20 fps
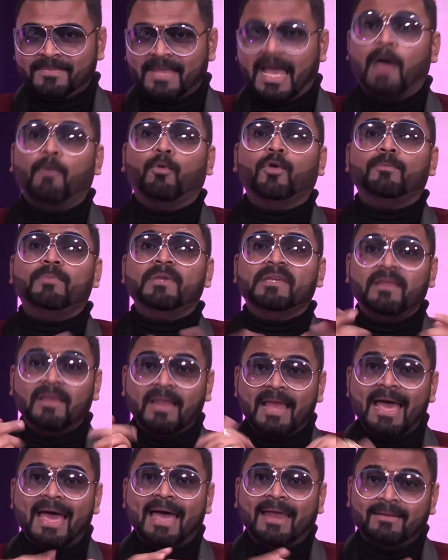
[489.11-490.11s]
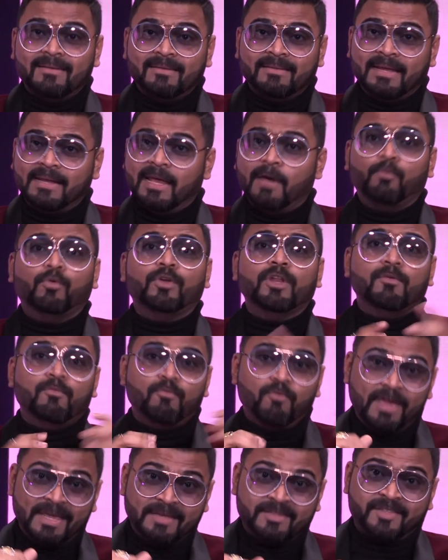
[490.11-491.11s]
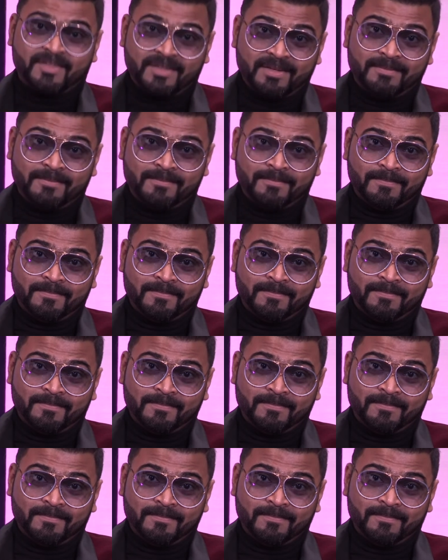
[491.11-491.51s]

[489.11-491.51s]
I would be glad that I wouldn't waste it.